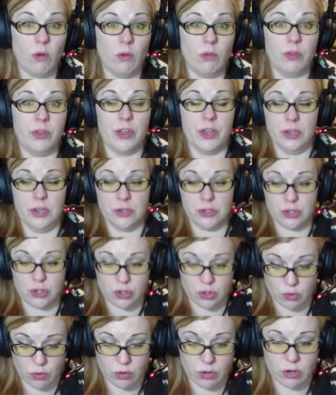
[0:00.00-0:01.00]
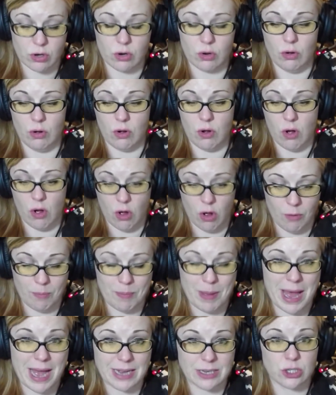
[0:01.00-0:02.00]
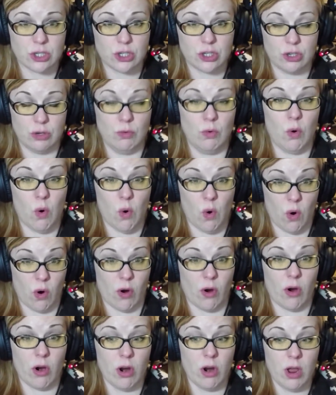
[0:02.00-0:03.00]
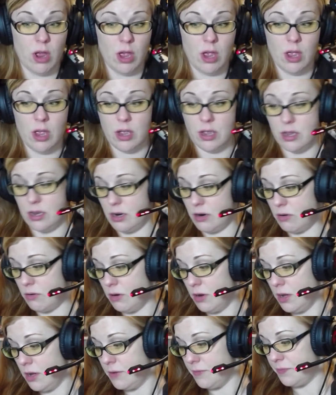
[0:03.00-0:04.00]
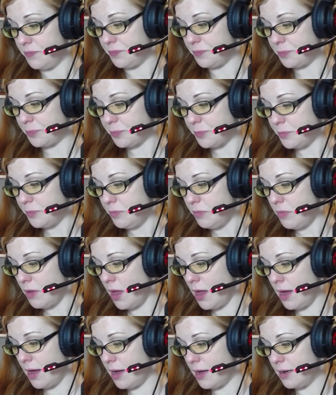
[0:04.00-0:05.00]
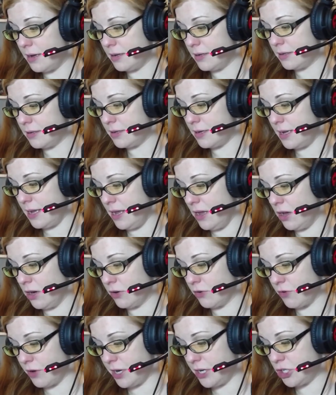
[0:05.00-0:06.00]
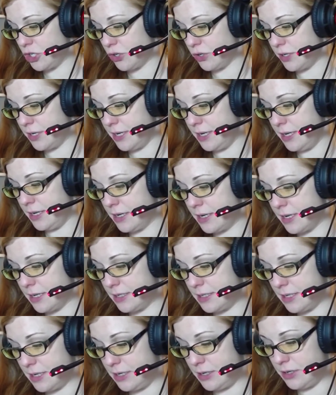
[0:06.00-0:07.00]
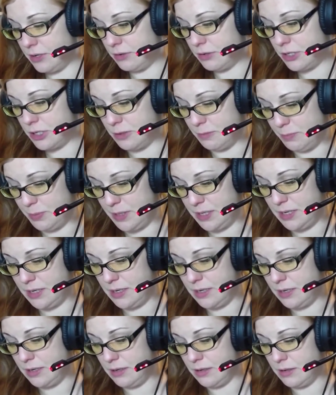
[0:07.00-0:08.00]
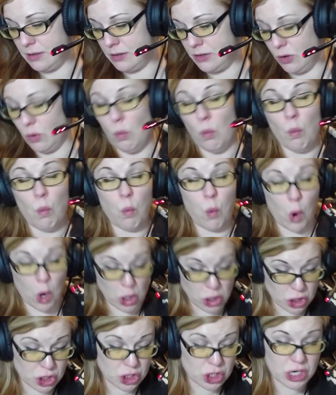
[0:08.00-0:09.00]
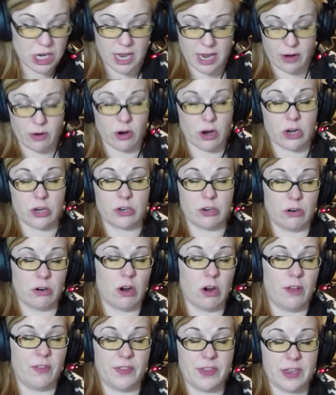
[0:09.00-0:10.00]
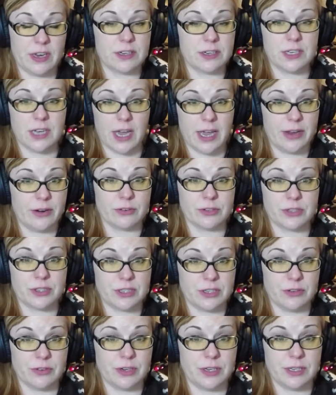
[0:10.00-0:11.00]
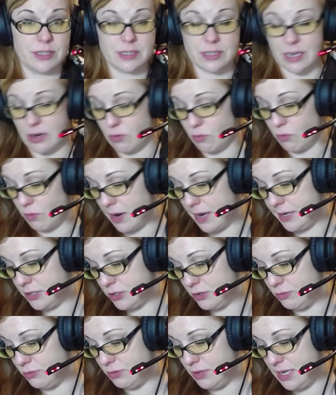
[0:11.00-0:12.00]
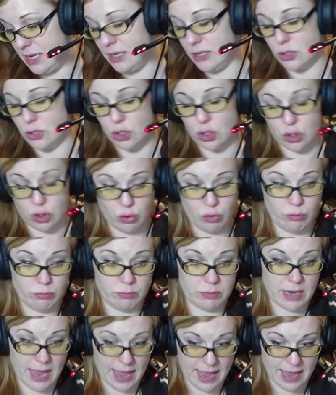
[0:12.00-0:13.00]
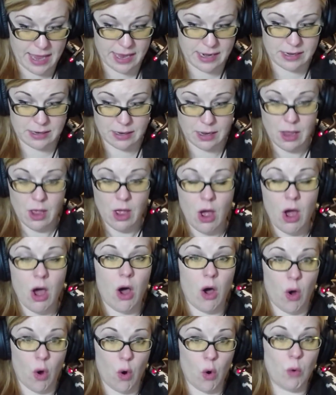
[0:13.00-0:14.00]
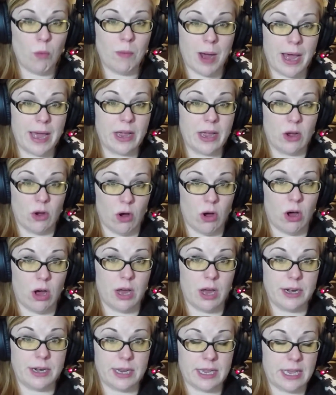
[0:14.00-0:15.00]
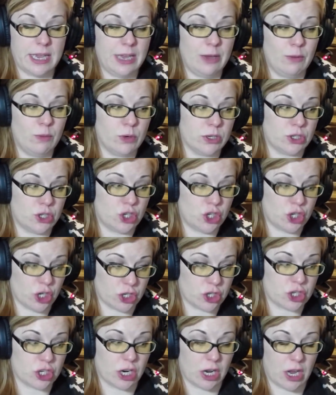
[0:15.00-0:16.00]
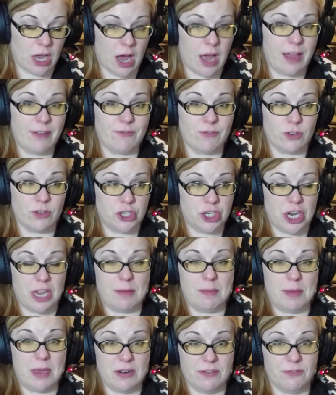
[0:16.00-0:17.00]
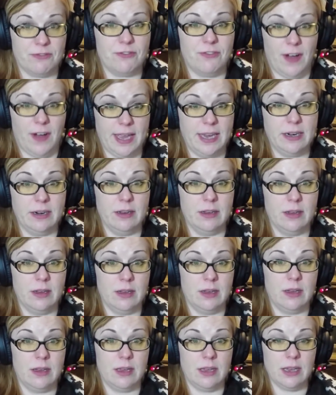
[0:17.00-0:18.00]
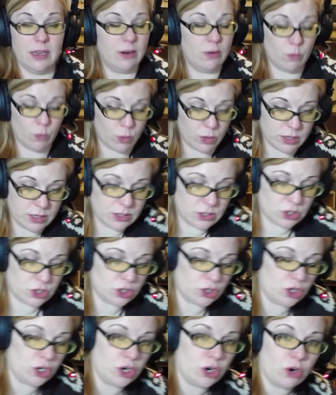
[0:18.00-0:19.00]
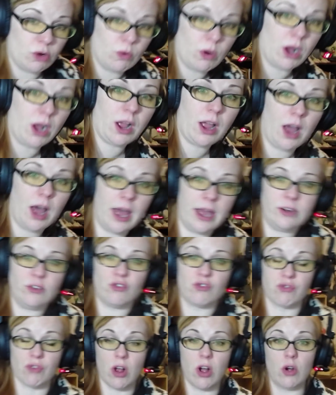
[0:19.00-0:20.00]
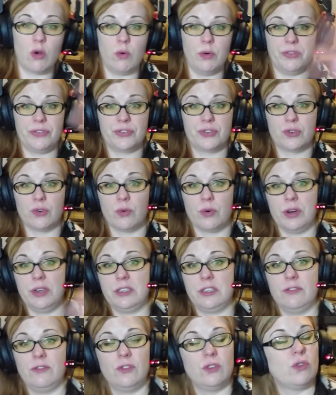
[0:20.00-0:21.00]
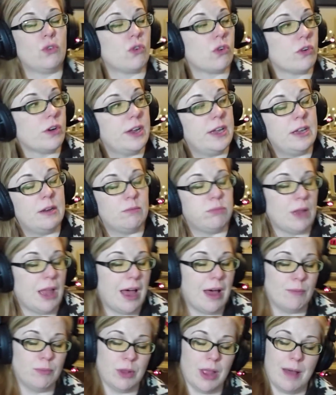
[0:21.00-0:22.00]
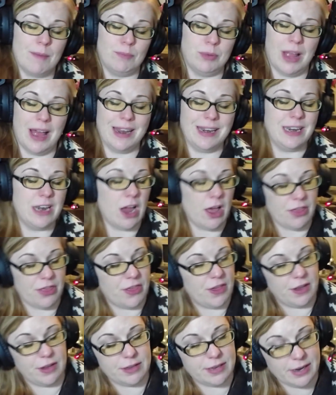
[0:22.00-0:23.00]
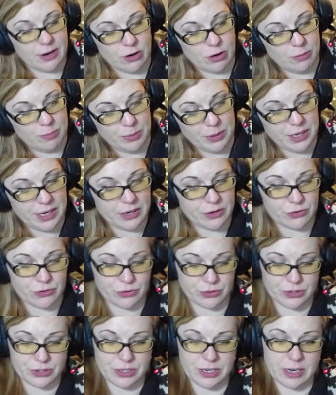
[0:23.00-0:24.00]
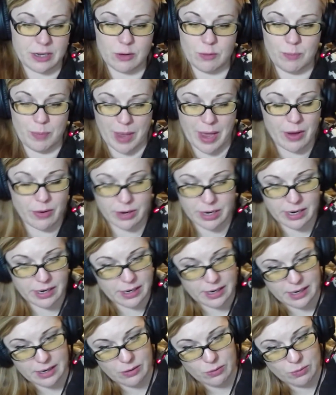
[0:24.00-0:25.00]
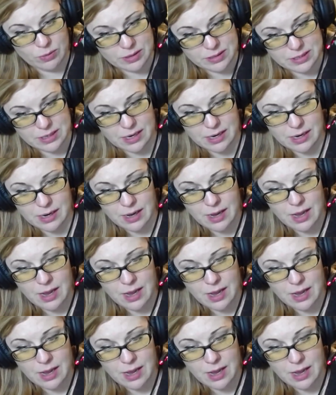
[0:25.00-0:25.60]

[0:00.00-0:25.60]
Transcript: the historical callbacks to horror. You know, Euron Greyjoy continued to be the worst character on the entire series, like right to the assumed end. Oh my god, he was just a guy for Jaime to fight. It was, you know, a guy drunk with stories of glory and blah, blah, blah, nothing terribly interesting about it. It was a